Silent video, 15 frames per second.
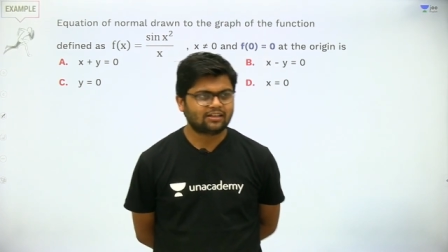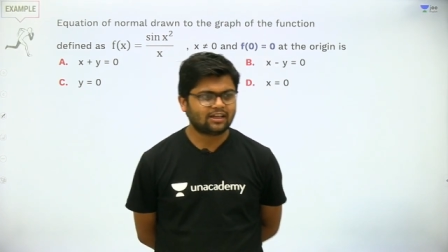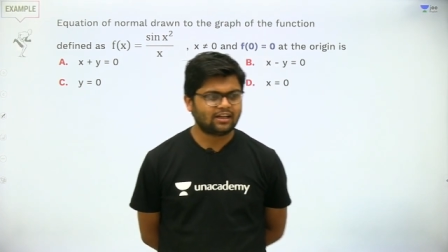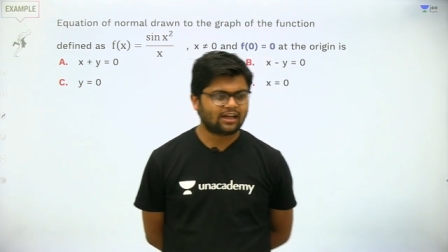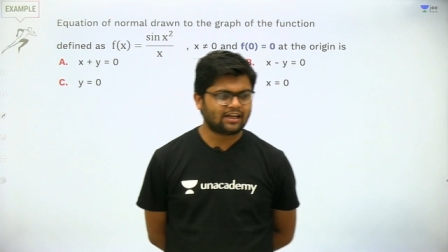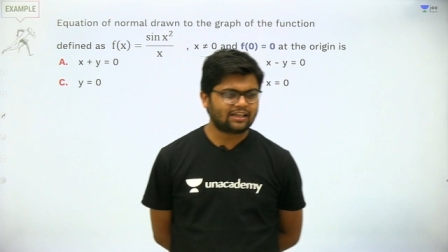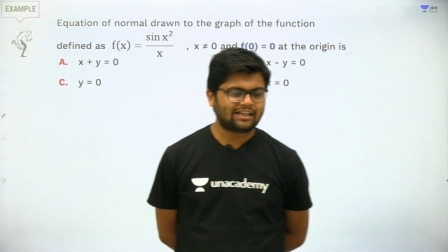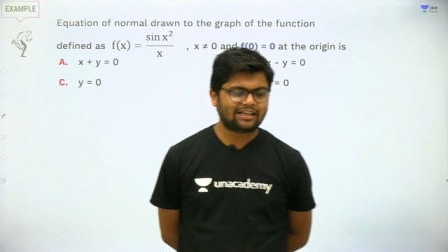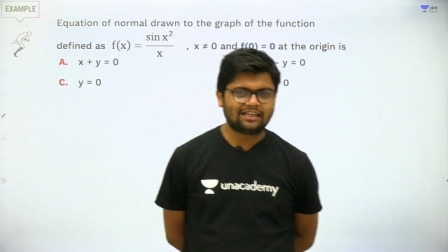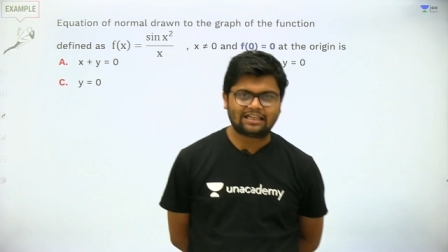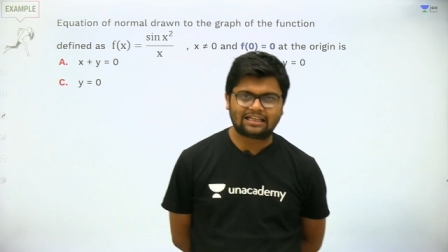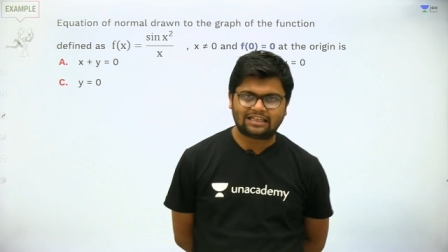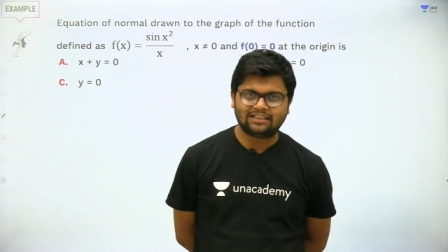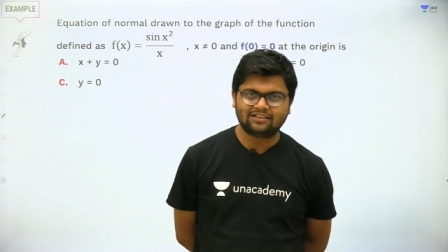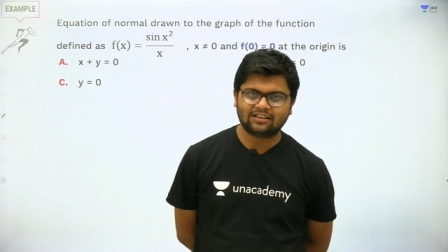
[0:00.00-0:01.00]
then I
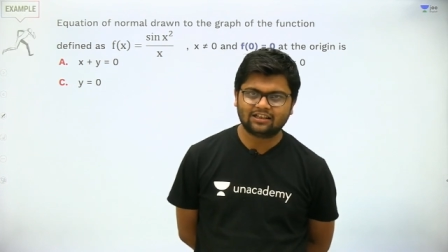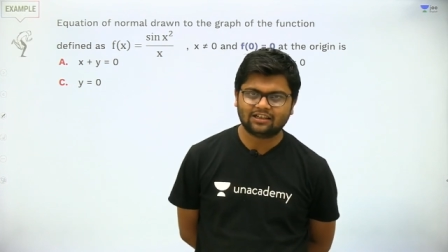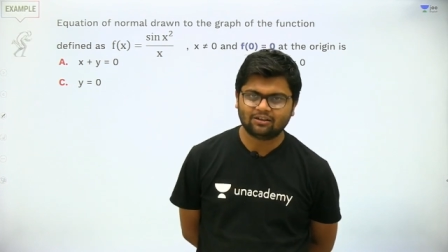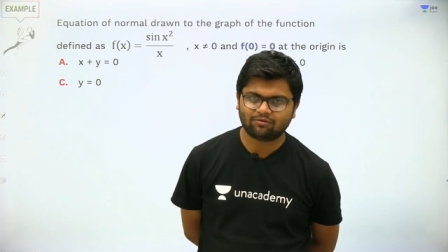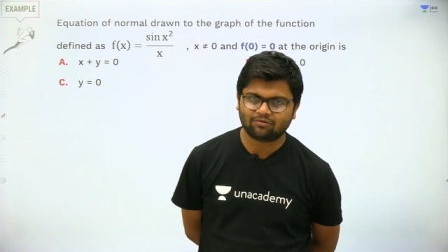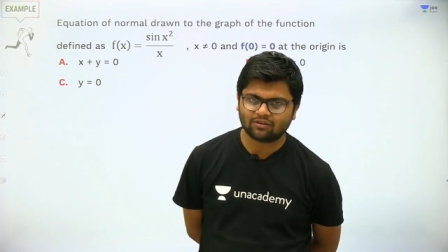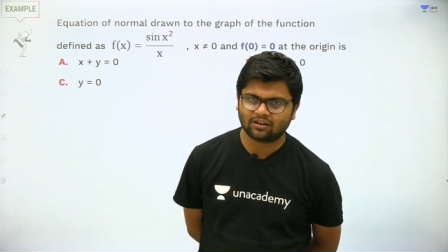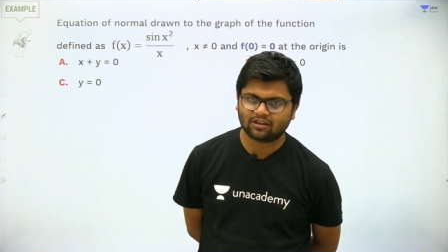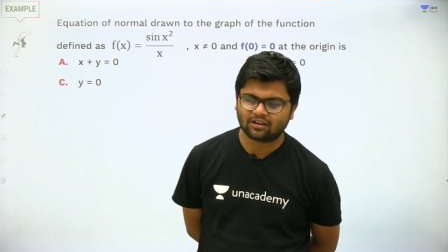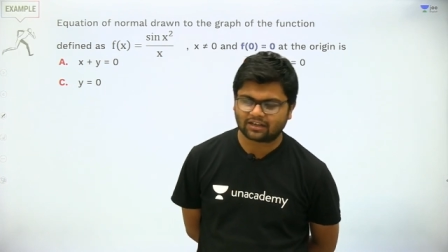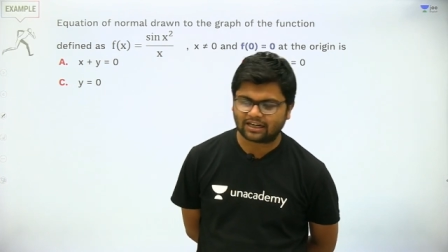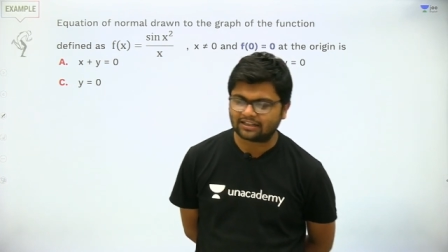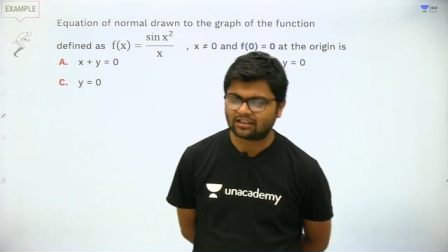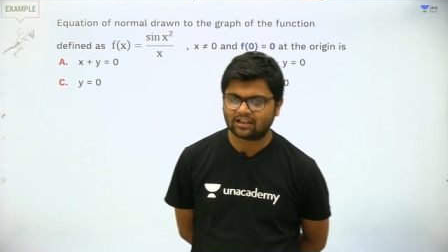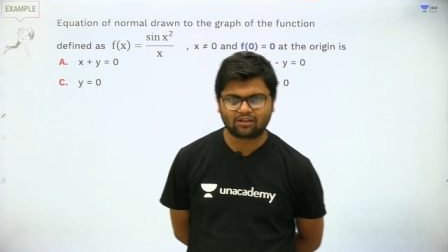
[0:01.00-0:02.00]
can easily uh,
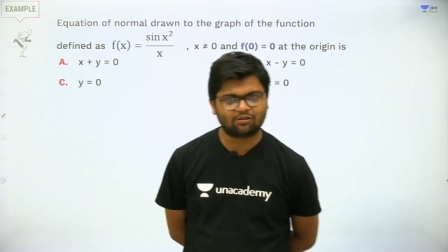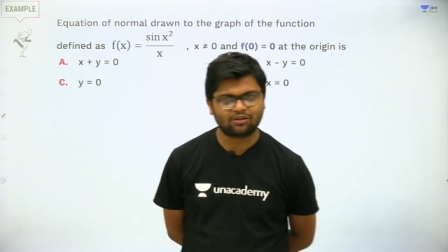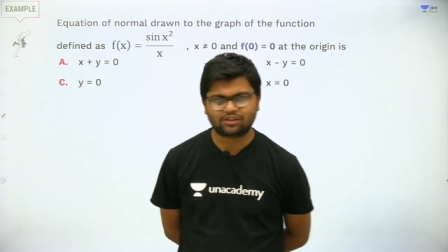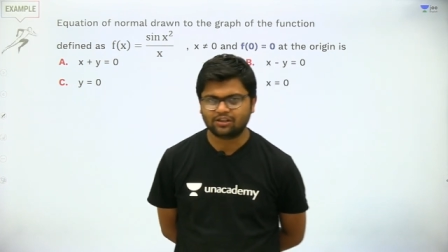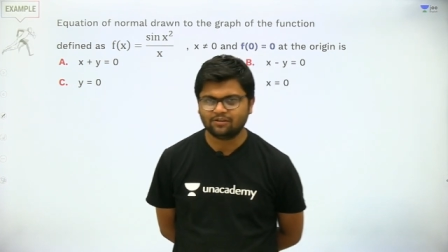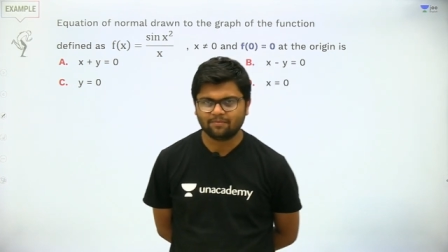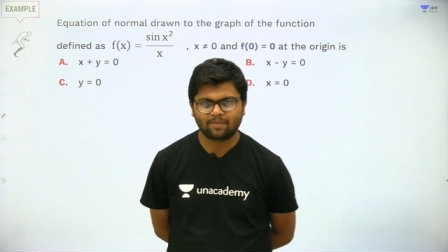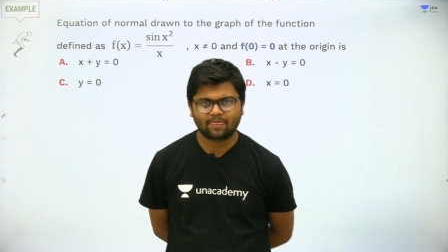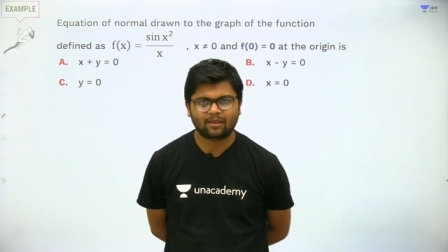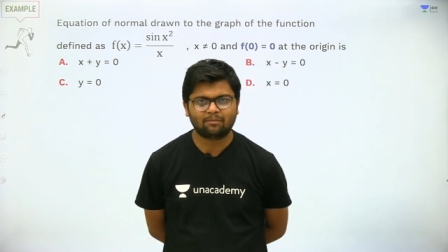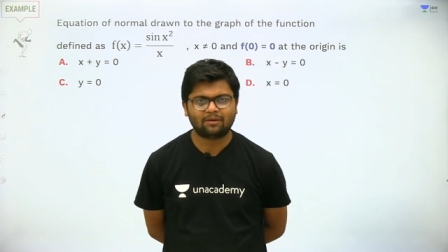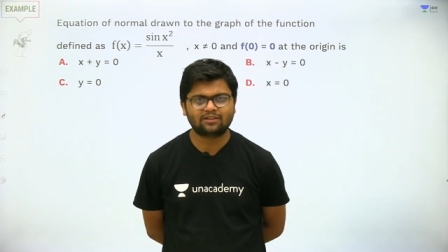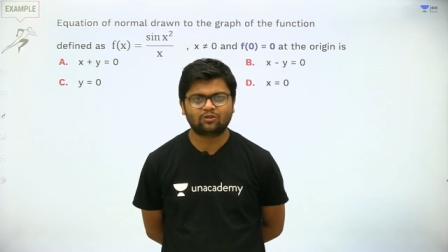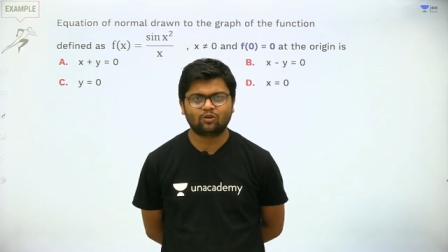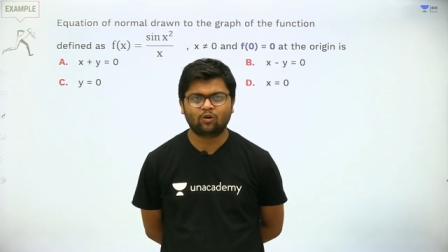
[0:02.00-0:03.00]
write the equation
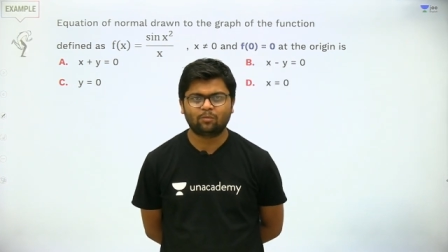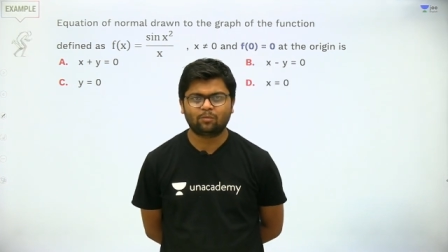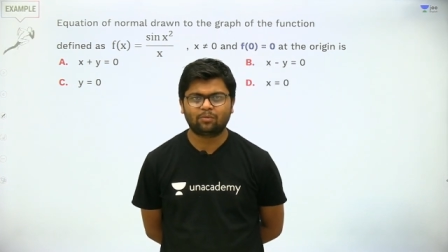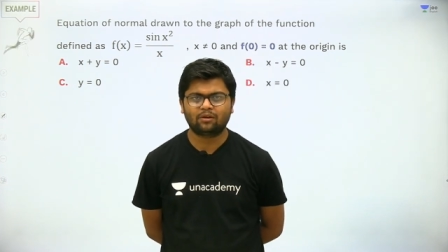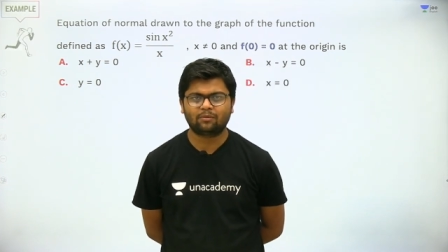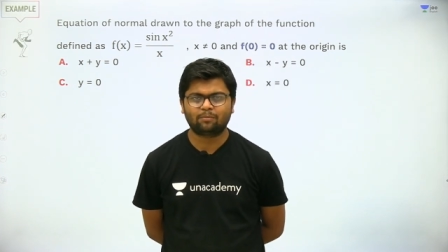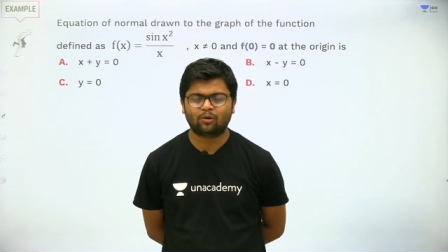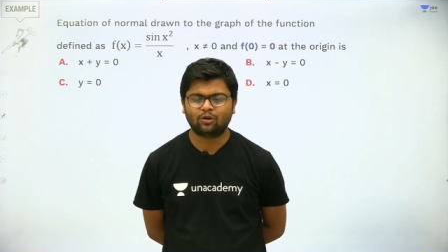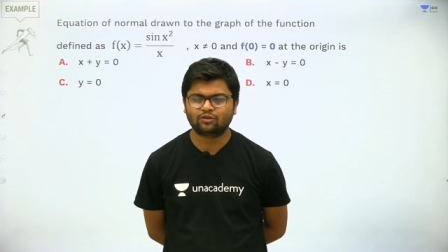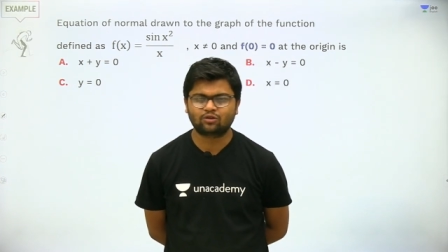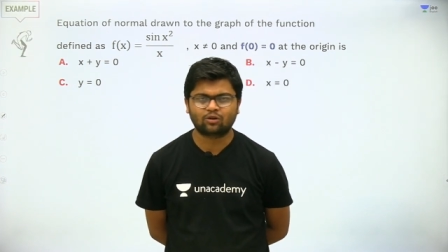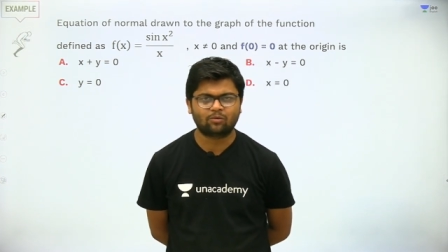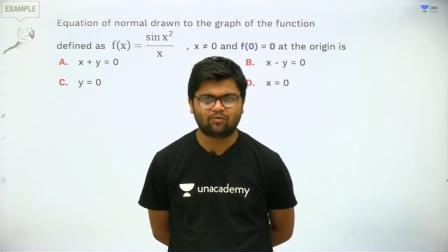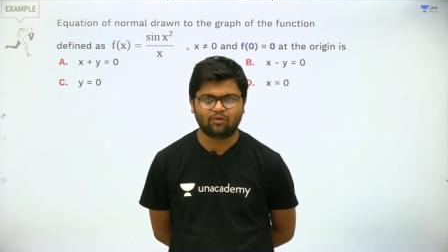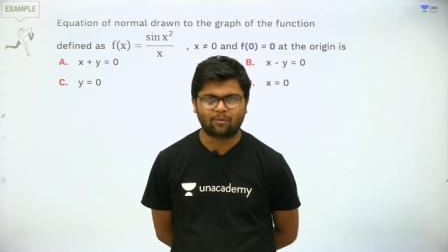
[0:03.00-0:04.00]
by slope point
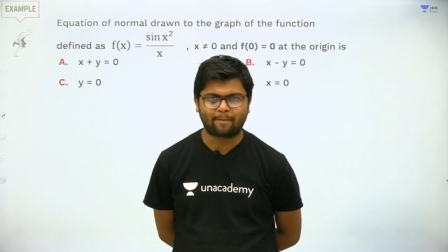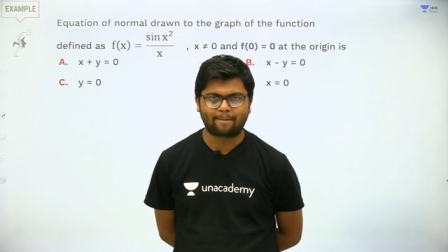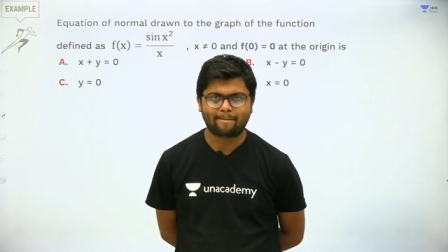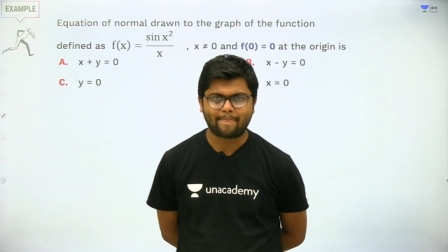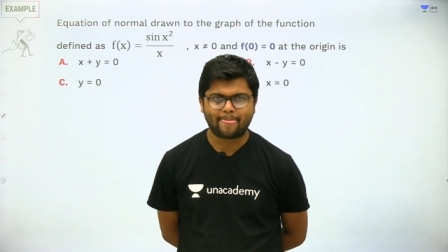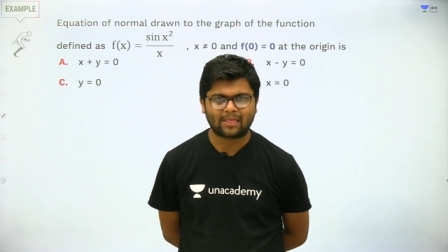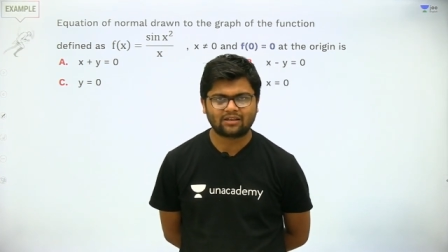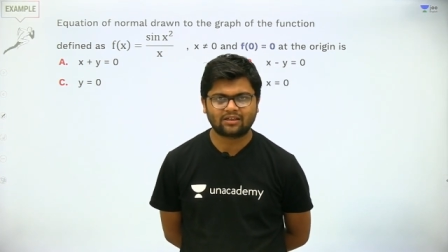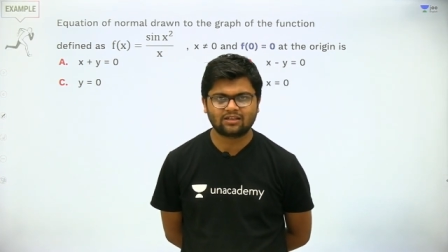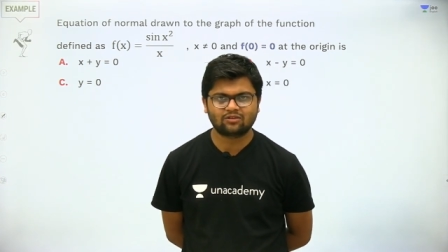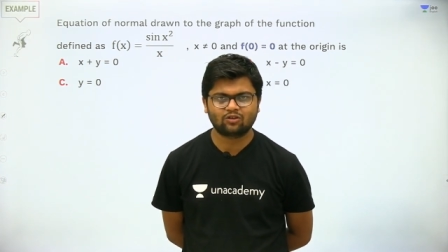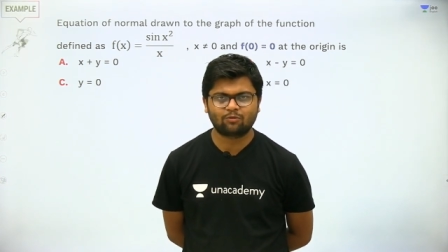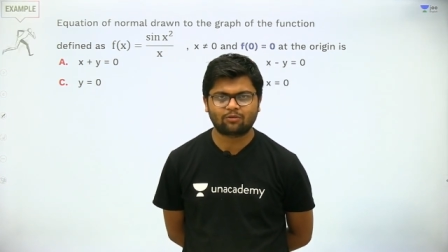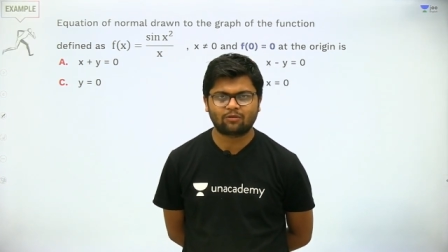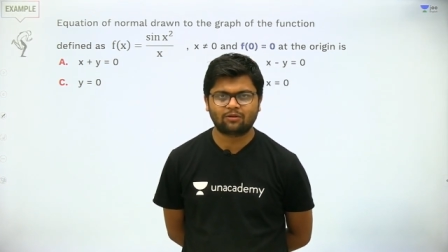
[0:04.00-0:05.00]
slope form. There
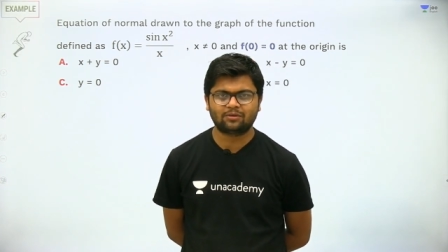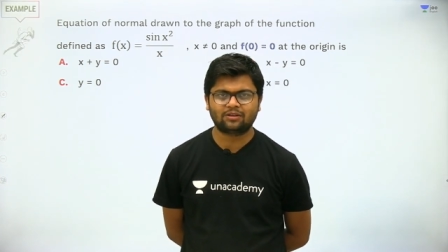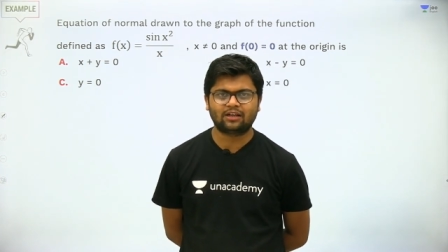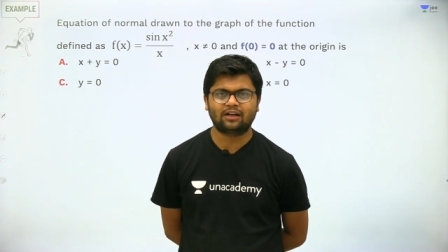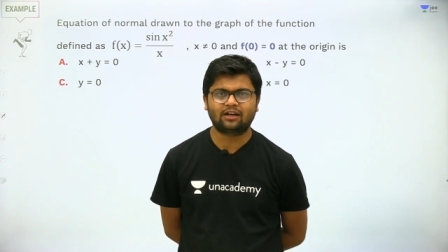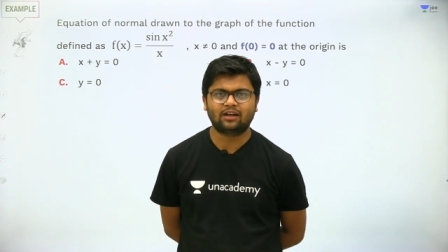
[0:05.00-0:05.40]
is no problem in